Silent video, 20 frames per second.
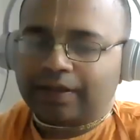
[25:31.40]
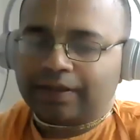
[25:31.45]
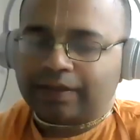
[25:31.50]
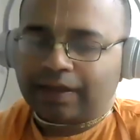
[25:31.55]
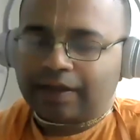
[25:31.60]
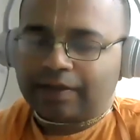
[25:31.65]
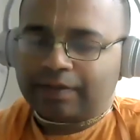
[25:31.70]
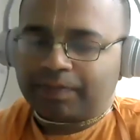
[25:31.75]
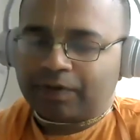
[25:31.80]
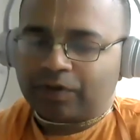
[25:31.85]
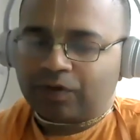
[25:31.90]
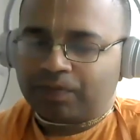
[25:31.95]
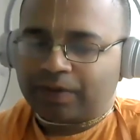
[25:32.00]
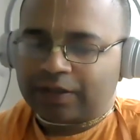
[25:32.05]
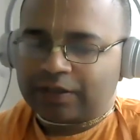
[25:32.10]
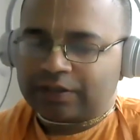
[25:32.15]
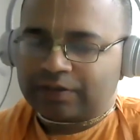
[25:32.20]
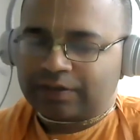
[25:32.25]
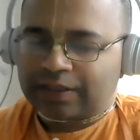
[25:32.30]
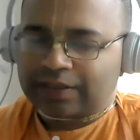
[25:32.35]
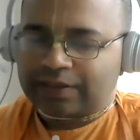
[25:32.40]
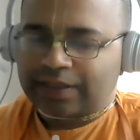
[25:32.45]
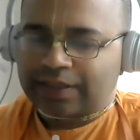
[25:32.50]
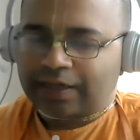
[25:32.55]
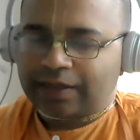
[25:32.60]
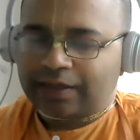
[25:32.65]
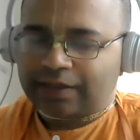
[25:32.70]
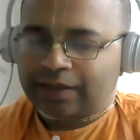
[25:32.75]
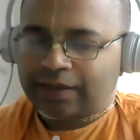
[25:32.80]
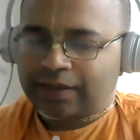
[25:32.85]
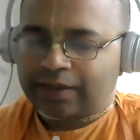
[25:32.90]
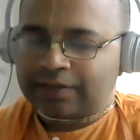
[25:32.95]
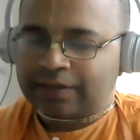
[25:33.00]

Gita, Prabhupada says that it